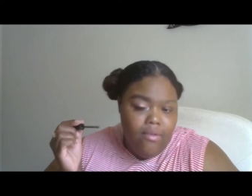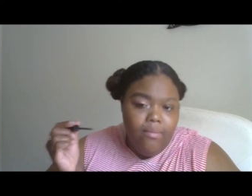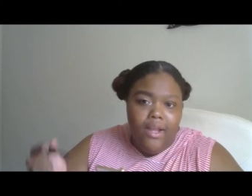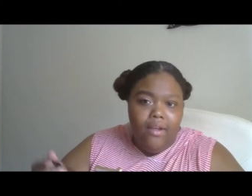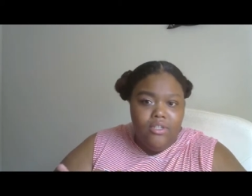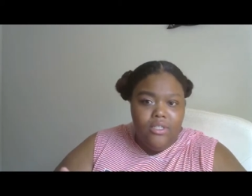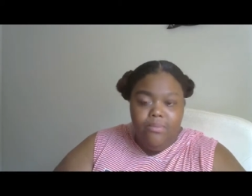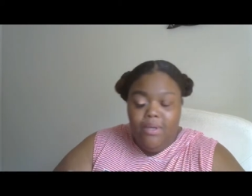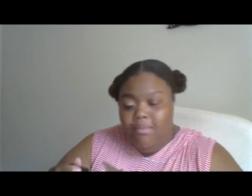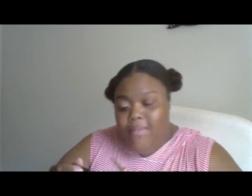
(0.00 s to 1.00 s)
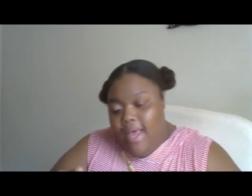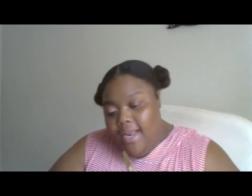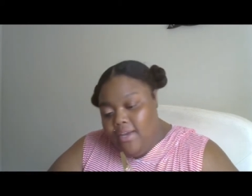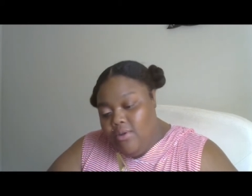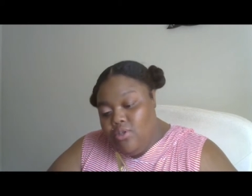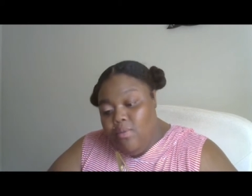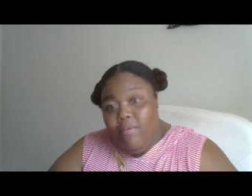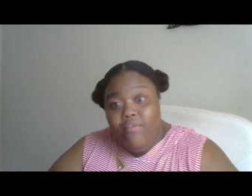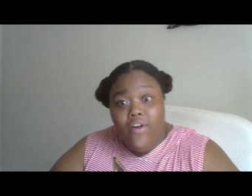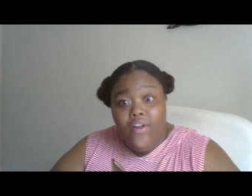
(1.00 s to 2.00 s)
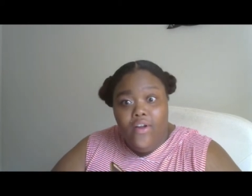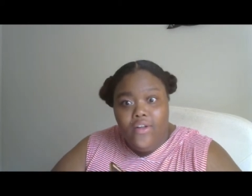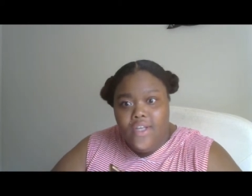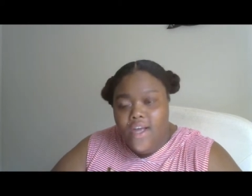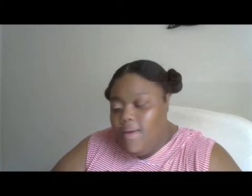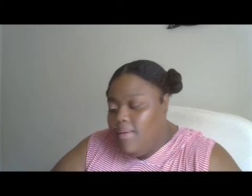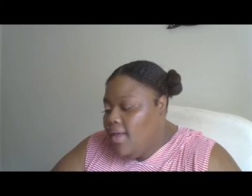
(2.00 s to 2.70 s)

Like I've just been mad YouTubing for a long time.